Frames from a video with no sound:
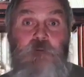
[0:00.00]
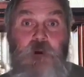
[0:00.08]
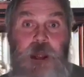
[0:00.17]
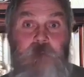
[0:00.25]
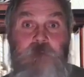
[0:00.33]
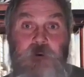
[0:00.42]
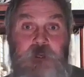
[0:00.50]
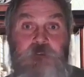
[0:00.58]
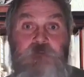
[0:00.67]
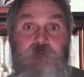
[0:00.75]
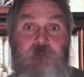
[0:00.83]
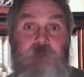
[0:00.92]
and took my
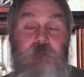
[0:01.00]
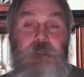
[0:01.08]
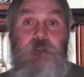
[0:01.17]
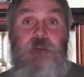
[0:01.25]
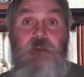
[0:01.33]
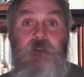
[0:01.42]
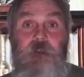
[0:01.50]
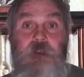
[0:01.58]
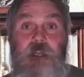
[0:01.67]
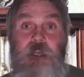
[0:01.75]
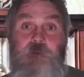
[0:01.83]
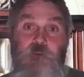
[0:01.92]
right breast from
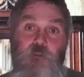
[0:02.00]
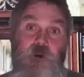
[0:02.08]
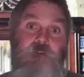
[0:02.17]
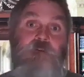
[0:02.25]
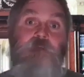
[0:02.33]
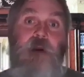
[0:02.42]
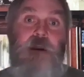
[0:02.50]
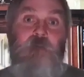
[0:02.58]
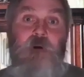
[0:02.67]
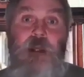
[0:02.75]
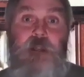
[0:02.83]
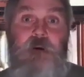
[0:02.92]
me and
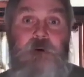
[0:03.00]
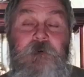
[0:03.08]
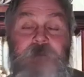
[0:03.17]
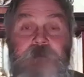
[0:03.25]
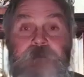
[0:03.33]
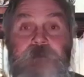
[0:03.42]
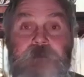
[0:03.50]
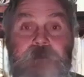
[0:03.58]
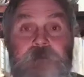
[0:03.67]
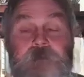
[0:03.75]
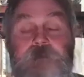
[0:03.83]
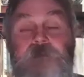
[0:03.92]
withered my right
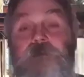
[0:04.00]
arm.